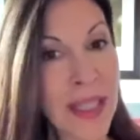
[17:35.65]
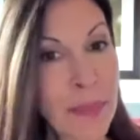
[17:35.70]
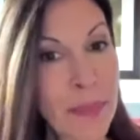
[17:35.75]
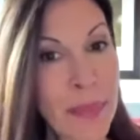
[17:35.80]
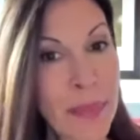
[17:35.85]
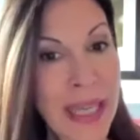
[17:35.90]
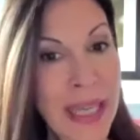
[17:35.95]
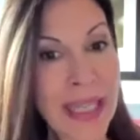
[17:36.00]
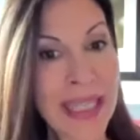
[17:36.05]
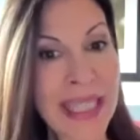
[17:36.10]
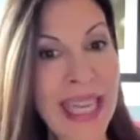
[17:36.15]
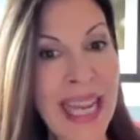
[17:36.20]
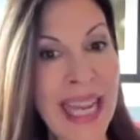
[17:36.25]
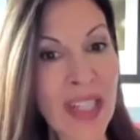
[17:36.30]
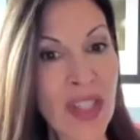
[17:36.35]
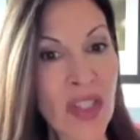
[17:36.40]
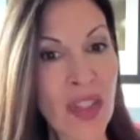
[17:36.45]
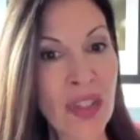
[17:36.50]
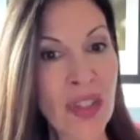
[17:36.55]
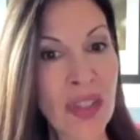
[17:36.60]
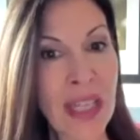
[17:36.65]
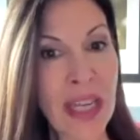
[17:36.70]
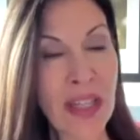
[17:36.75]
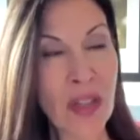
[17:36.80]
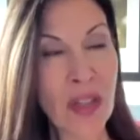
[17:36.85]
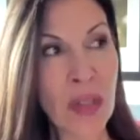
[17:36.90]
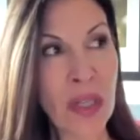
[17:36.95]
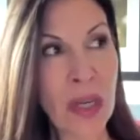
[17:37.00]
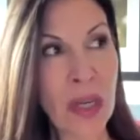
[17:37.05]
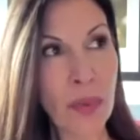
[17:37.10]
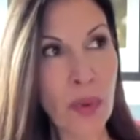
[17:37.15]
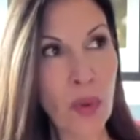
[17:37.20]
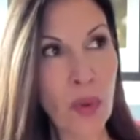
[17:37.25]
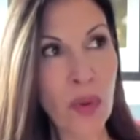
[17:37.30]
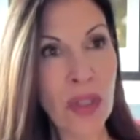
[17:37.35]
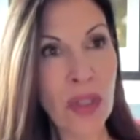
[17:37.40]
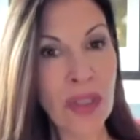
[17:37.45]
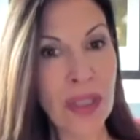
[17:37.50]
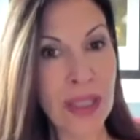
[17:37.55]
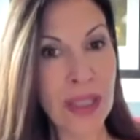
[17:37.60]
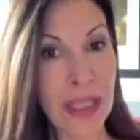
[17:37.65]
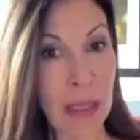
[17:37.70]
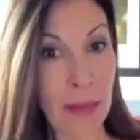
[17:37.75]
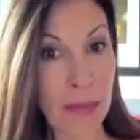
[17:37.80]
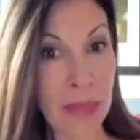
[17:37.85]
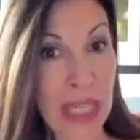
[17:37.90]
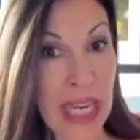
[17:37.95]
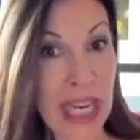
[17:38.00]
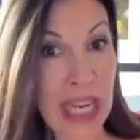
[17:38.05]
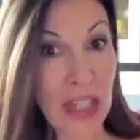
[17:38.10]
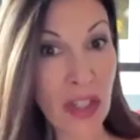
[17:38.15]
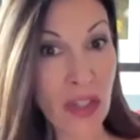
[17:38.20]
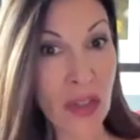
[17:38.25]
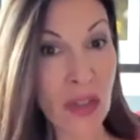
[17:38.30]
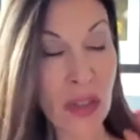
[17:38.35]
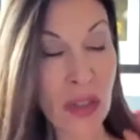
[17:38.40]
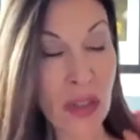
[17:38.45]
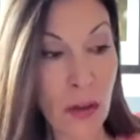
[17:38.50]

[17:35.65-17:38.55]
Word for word: pay attention that you're not pulled into temptations